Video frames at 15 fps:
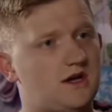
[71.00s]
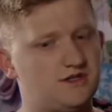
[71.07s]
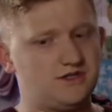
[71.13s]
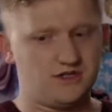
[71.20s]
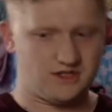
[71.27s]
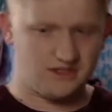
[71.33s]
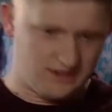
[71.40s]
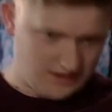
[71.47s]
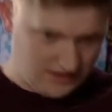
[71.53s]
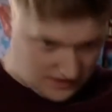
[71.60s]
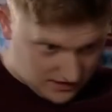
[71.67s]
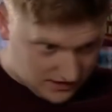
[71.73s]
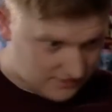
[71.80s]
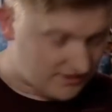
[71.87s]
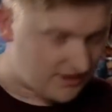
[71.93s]
I just
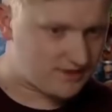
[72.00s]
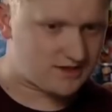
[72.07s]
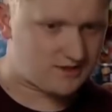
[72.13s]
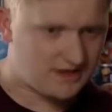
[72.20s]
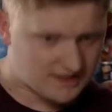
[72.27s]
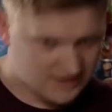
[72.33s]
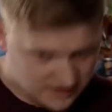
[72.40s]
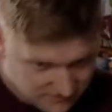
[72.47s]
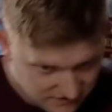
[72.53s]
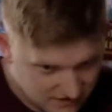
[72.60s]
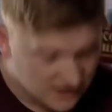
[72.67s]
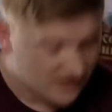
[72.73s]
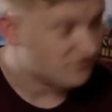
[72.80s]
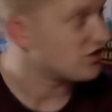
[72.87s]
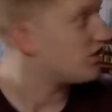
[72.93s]
came round to ask if they could
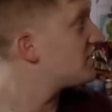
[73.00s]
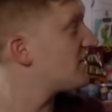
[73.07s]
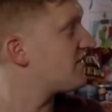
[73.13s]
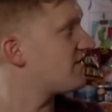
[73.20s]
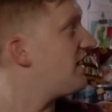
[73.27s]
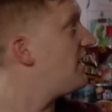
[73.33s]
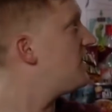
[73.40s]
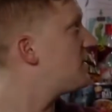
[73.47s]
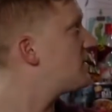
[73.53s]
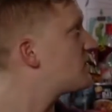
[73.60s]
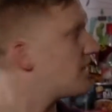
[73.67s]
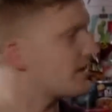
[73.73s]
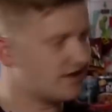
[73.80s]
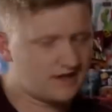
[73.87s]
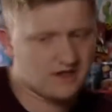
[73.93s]
have Joseph later so
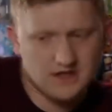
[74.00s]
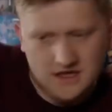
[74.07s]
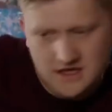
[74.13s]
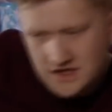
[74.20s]
I can